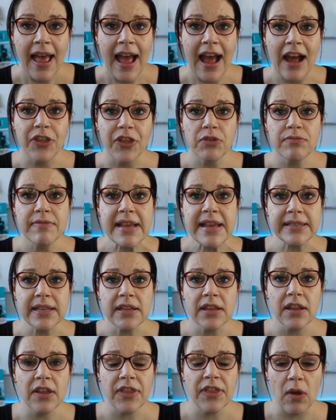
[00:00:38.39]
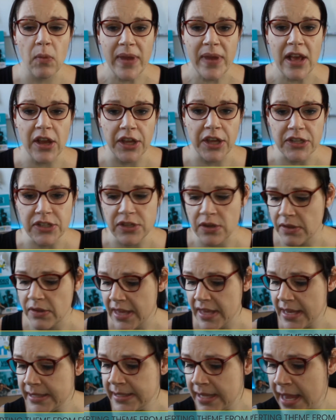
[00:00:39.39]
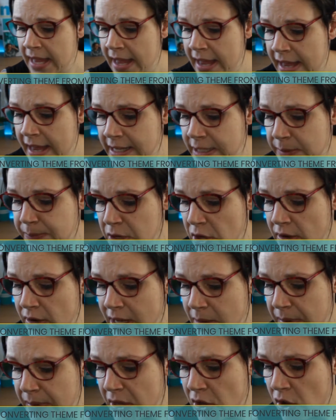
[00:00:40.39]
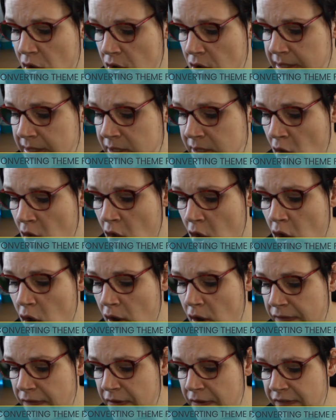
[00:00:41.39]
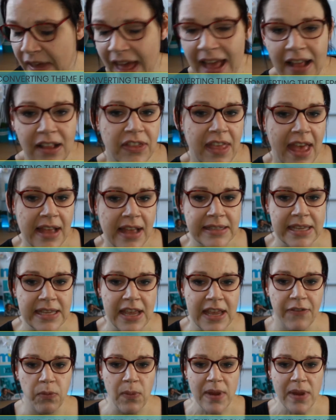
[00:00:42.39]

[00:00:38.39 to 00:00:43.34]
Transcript: And the reason that we are going to do this is purely because of the fact that if we